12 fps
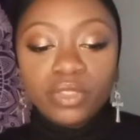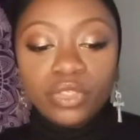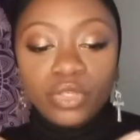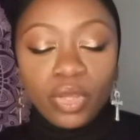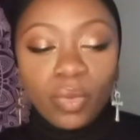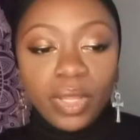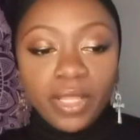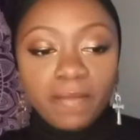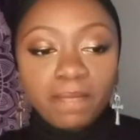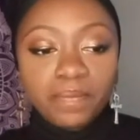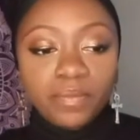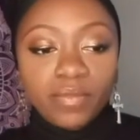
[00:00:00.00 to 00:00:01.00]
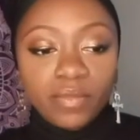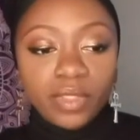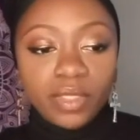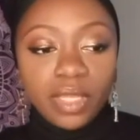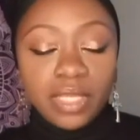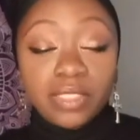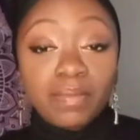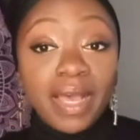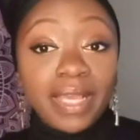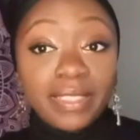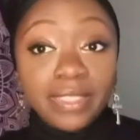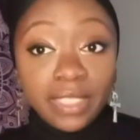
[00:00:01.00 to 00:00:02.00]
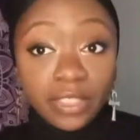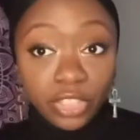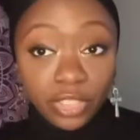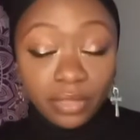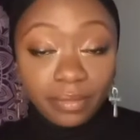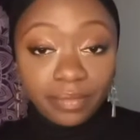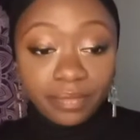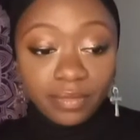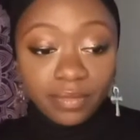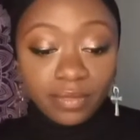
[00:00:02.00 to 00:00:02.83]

you know what? It's my intention